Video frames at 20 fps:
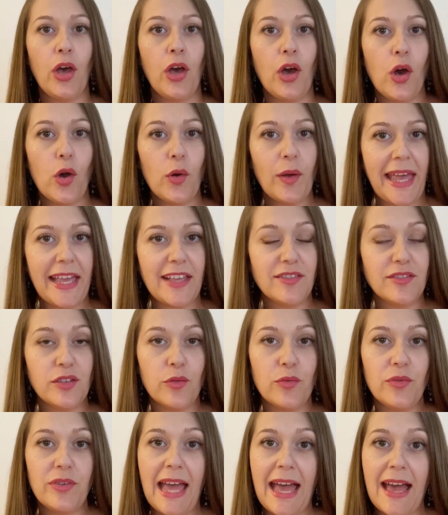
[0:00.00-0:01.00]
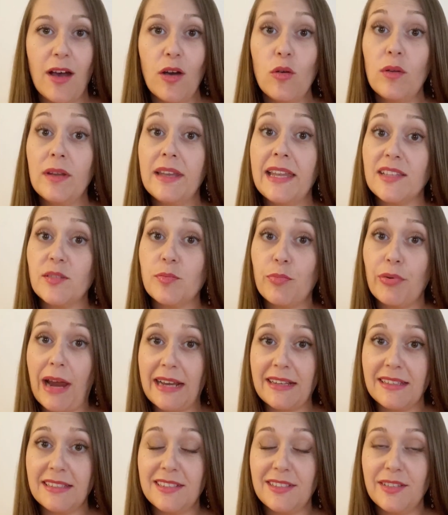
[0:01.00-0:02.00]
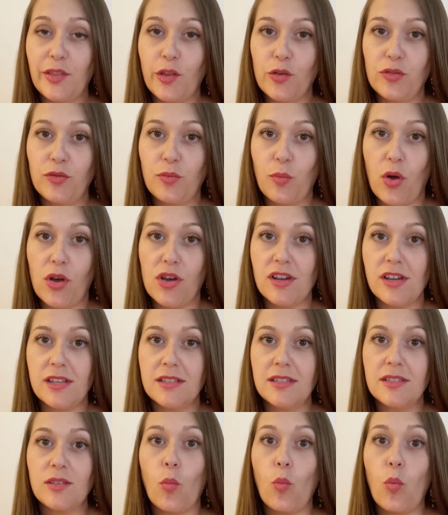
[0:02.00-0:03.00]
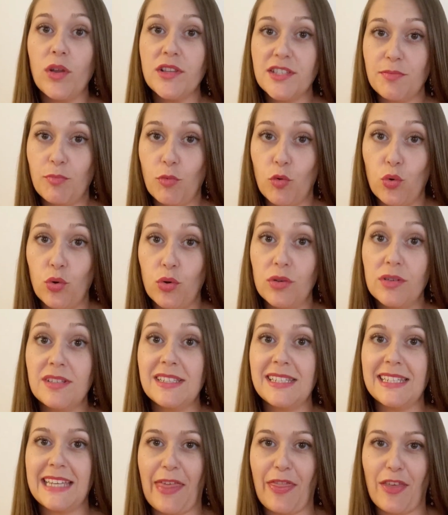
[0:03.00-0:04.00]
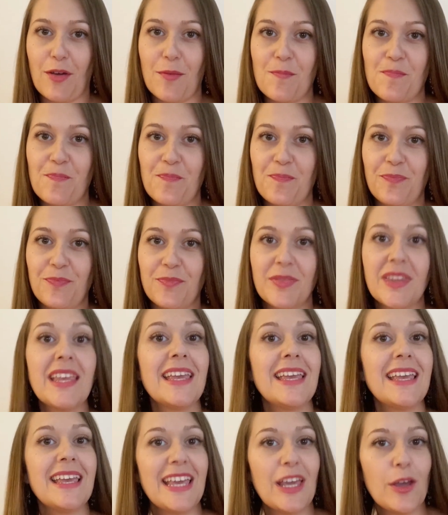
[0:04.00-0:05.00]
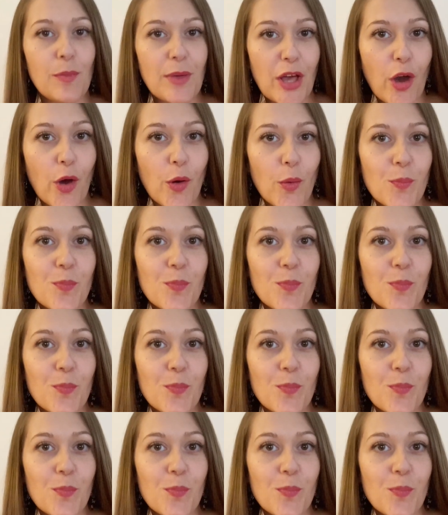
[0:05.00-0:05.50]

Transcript: Okay, so now let's practice those words once more together. Here we go.